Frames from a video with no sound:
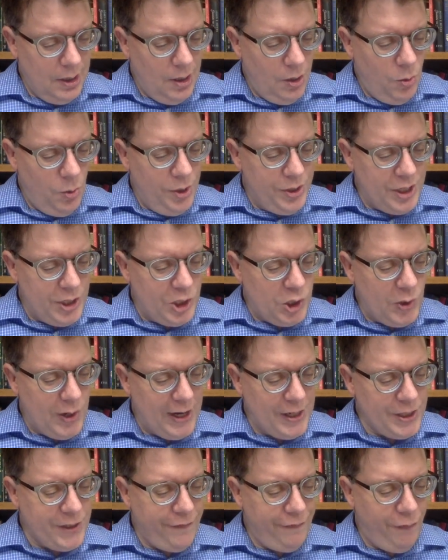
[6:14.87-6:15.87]
Was it
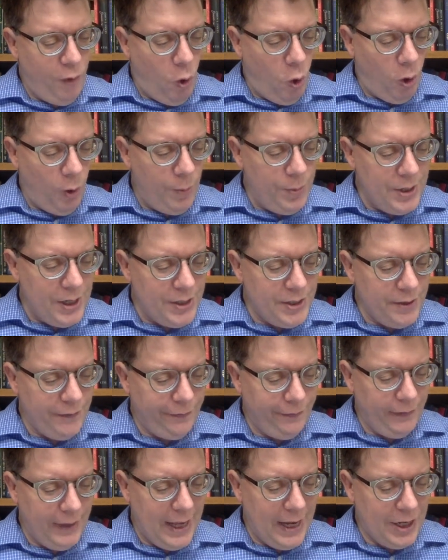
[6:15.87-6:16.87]
transformed into
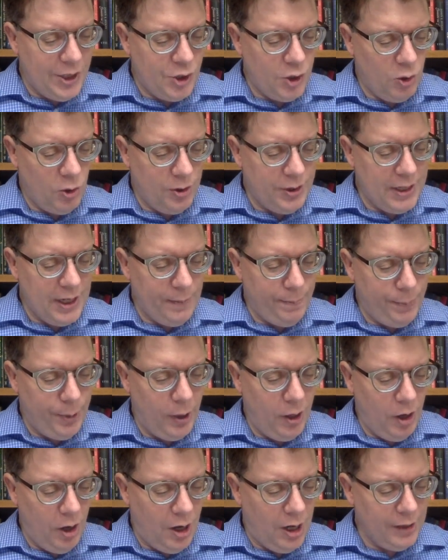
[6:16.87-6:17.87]
flesh, or did it
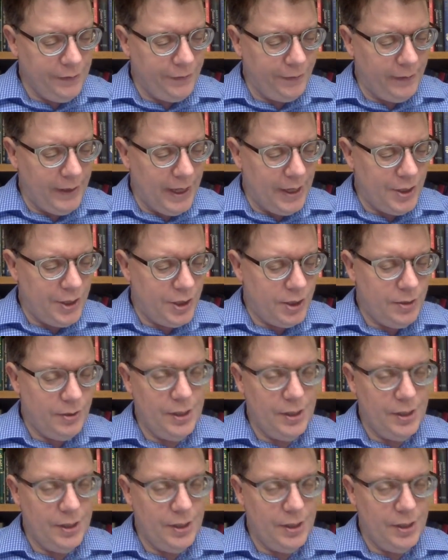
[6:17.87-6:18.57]
put on flesh?